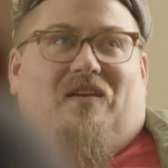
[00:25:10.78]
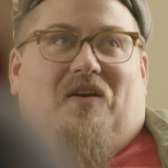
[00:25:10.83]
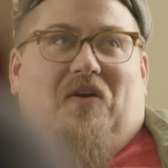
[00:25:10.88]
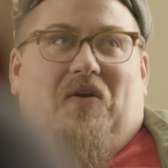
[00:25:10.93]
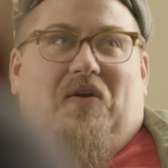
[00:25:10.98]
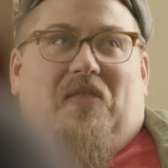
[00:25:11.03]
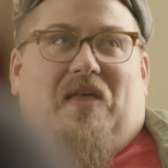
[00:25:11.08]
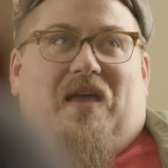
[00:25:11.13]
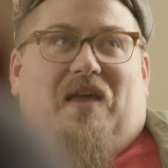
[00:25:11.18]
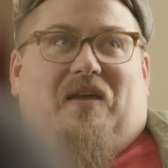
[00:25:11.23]

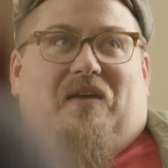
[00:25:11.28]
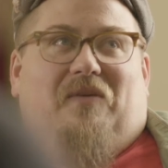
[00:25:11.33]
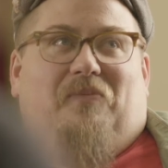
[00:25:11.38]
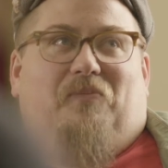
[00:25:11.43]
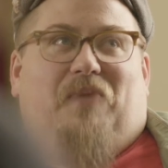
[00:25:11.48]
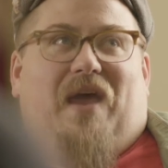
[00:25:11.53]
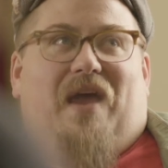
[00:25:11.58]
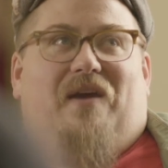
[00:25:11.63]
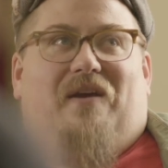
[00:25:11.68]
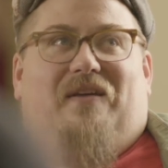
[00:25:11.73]
or like
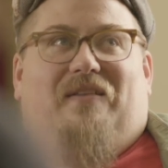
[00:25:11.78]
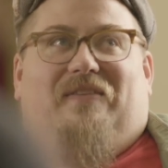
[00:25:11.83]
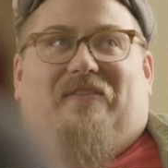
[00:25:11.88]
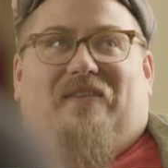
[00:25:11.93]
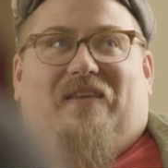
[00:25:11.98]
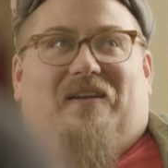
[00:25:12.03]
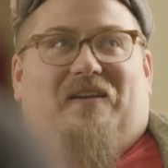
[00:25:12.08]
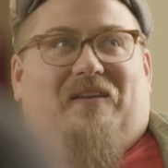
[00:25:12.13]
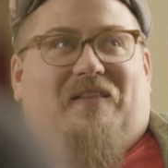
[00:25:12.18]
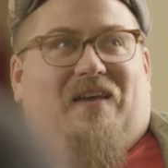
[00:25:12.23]
parents
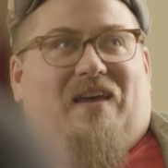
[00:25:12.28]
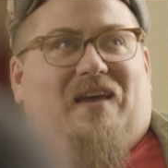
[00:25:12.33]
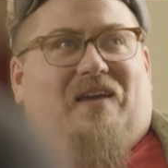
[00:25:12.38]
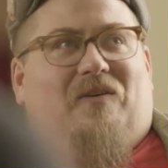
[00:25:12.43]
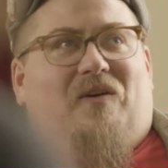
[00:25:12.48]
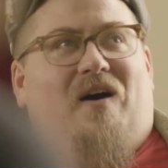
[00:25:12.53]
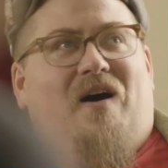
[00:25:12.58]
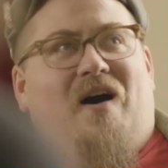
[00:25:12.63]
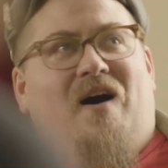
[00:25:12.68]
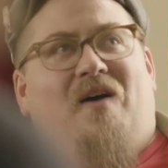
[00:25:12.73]
that are
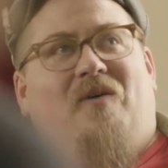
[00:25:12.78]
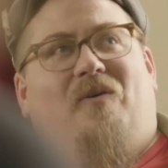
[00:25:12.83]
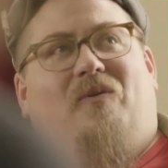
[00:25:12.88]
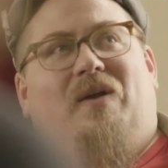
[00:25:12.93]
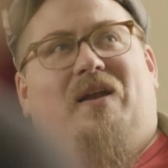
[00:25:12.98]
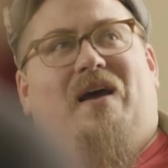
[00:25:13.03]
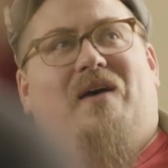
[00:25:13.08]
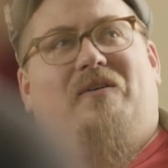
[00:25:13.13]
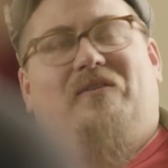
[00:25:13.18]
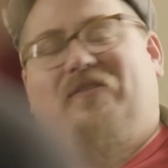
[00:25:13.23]
like, oh, well,
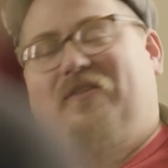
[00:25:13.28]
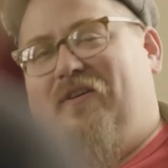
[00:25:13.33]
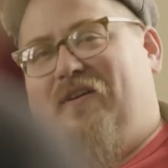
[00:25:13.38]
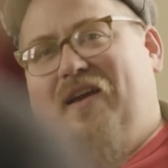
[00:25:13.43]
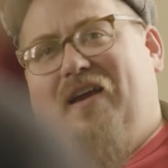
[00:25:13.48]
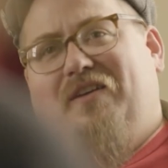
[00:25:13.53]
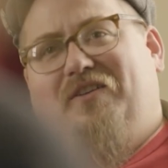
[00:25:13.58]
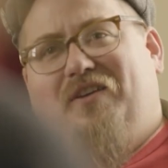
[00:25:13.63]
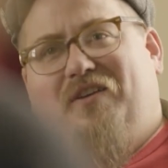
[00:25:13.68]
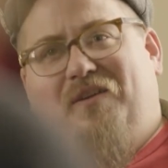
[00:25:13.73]
when I was your
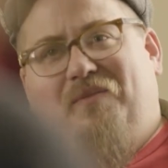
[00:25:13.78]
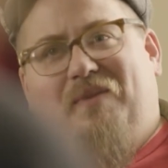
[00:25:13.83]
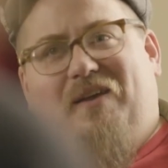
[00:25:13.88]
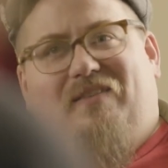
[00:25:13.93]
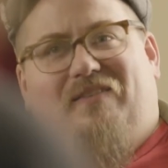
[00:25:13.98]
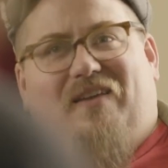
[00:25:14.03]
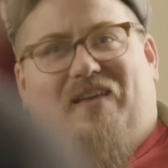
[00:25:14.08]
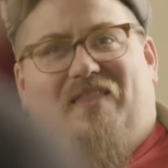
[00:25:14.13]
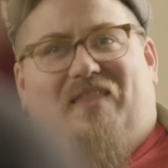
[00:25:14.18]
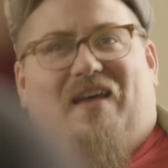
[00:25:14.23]
age, I only
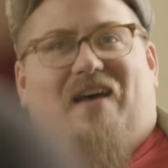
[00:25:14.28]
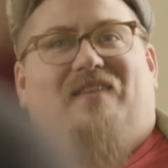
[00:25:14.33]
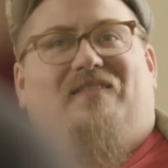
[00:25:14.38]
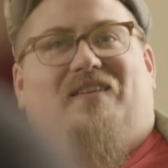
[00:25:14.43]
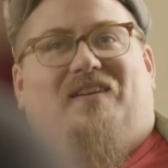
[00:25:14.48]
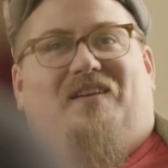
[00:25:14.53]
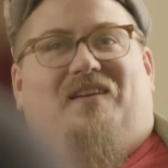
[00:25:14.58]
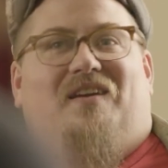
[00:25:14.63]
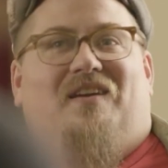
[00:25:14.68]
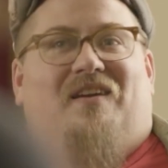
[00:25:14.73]
made
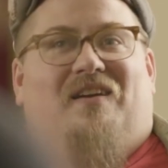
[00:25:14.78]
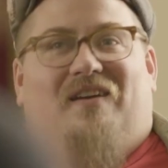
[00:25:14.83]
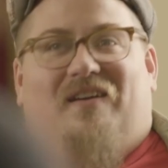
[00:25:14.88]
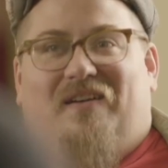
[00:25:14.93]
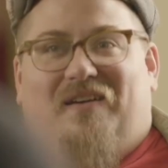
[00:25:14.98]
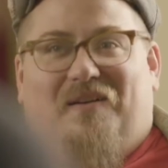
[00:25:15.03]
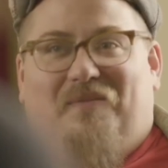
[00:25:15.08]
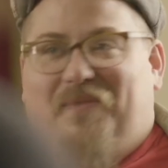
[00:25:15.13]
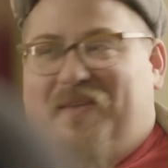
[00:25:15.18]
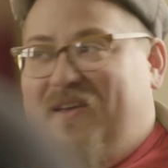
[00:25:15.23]
$10,000 a year.
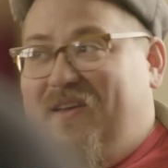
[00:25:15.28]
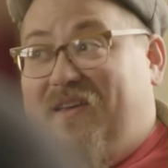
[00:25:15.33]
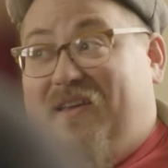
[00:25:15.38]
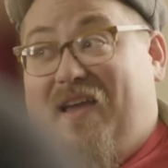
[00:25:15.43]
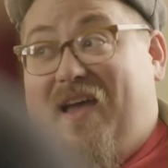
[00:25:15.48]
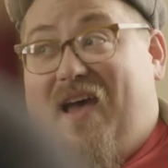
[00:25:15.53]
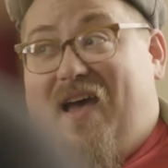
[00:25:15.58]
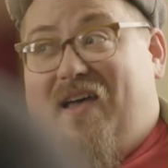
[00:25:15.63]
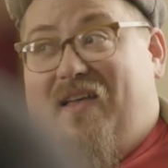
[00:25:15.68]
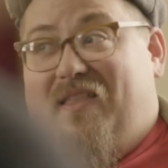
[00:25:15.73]
And I'm like,
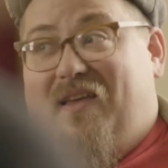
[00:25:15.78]
yeah.